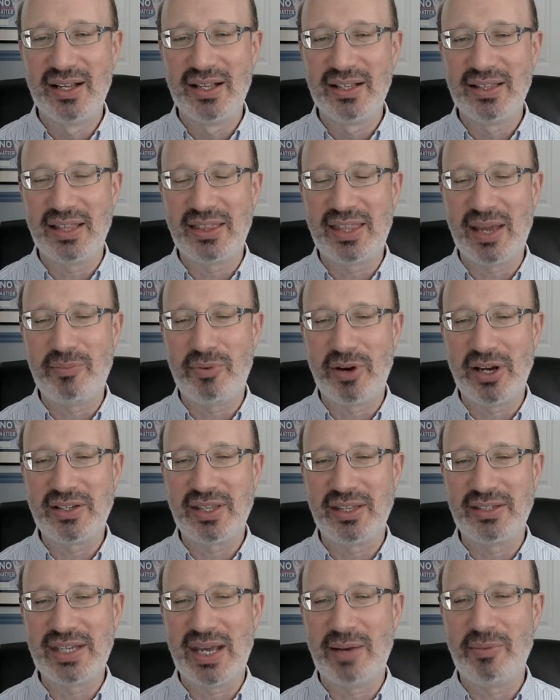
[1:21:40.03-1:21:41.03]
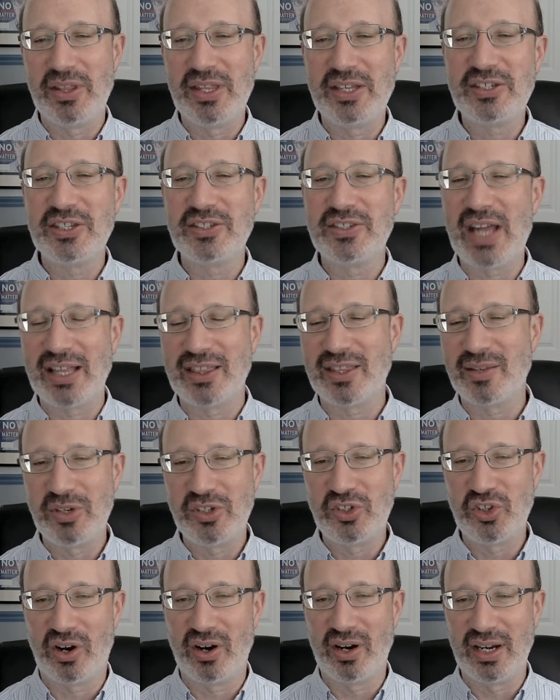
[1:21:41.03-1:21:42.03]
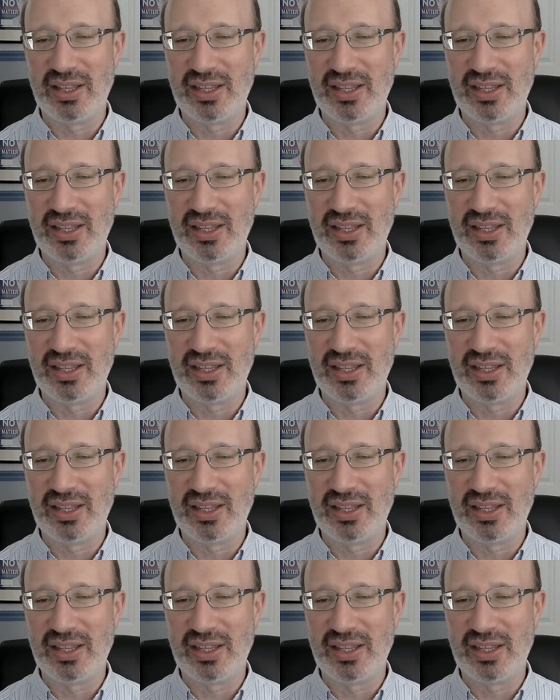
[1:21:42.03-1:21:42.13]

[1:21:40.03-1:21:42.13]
that they bring to the table. And this is not the majority.